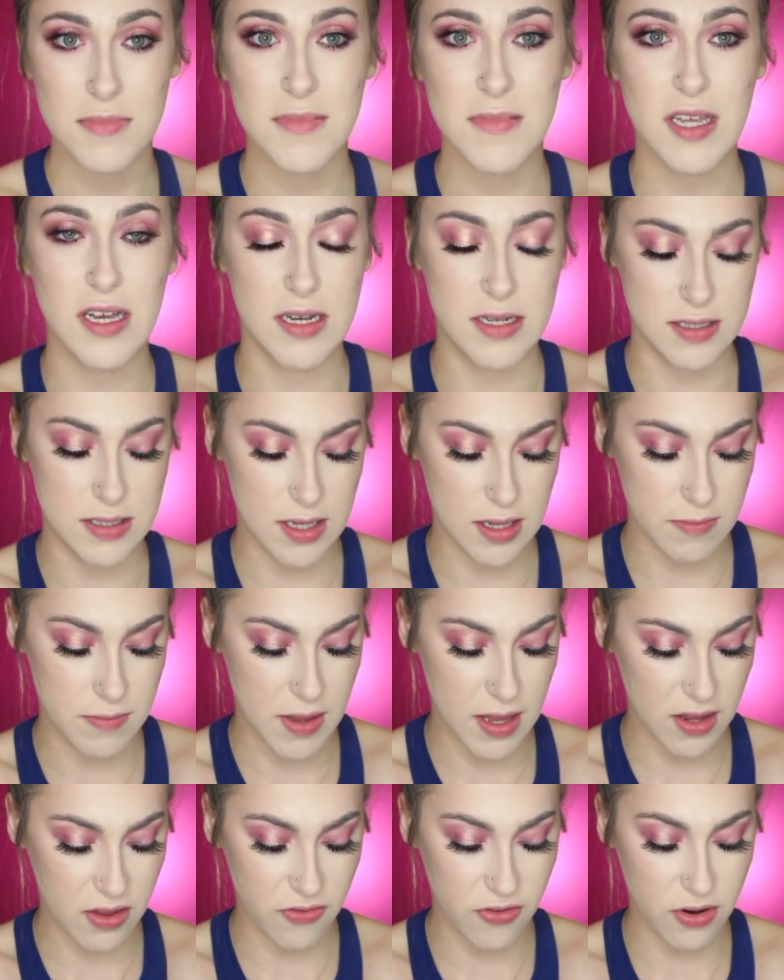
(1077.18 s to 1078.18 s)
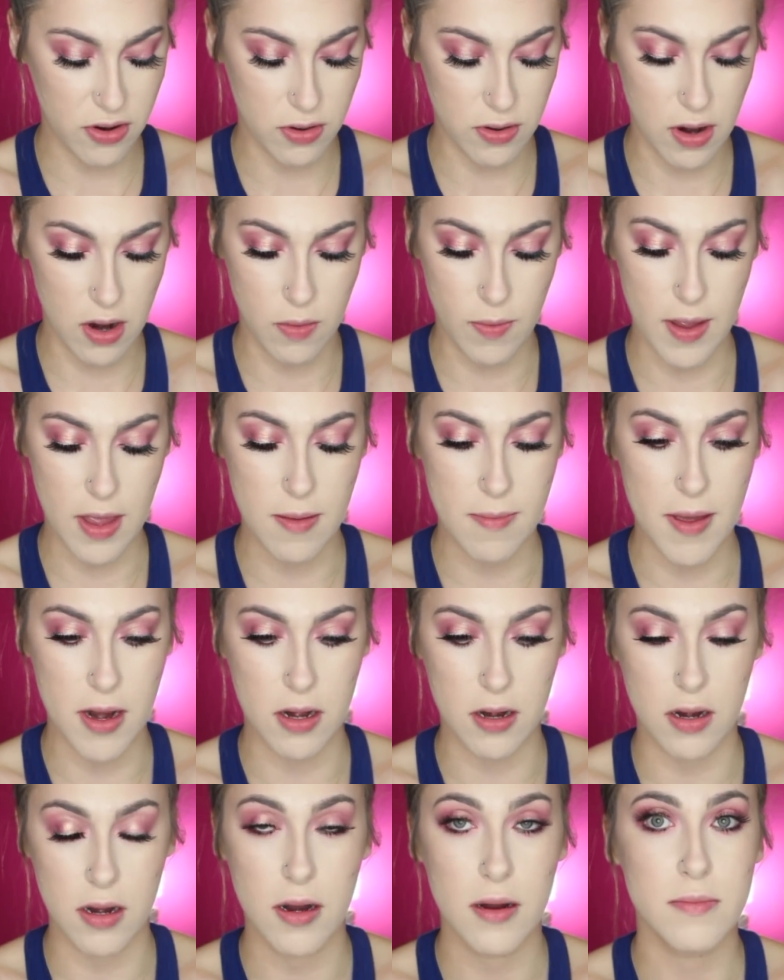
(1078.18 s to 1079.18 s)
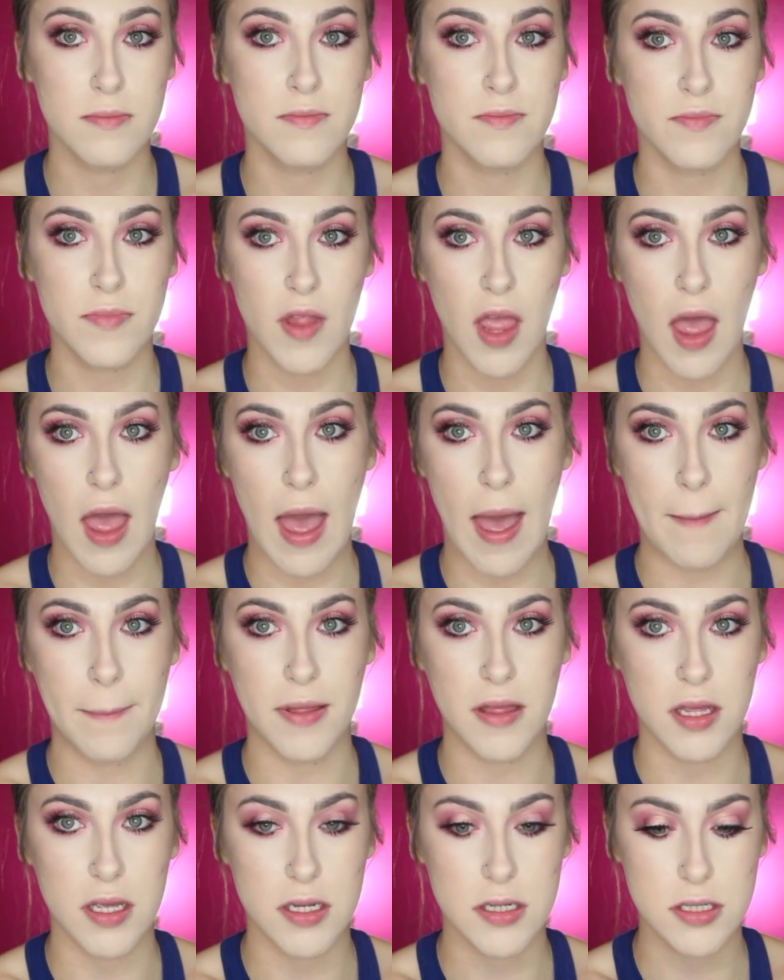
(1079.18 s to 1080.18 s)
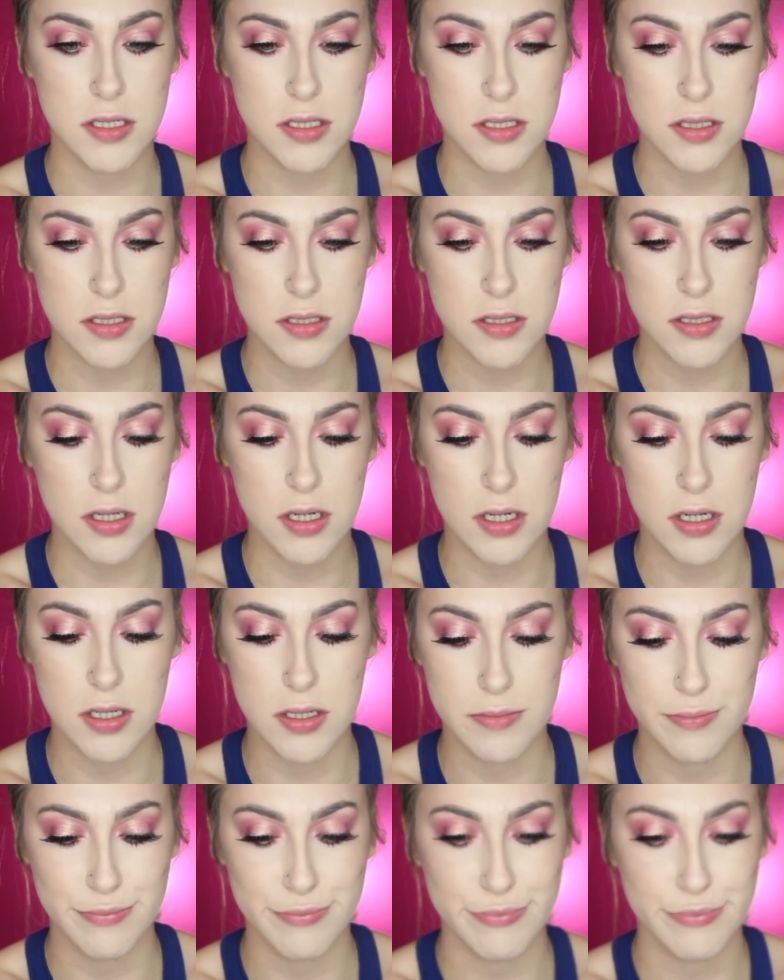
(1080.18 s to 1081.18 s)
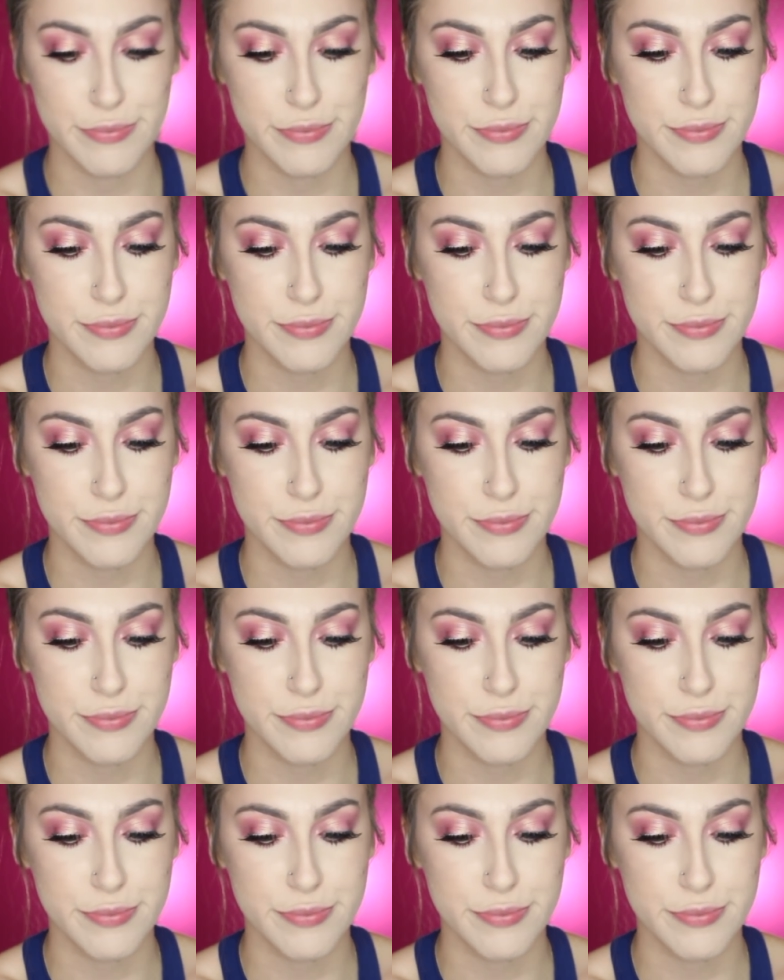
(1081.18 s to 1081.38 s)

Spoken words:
Because it makes for a way better application, and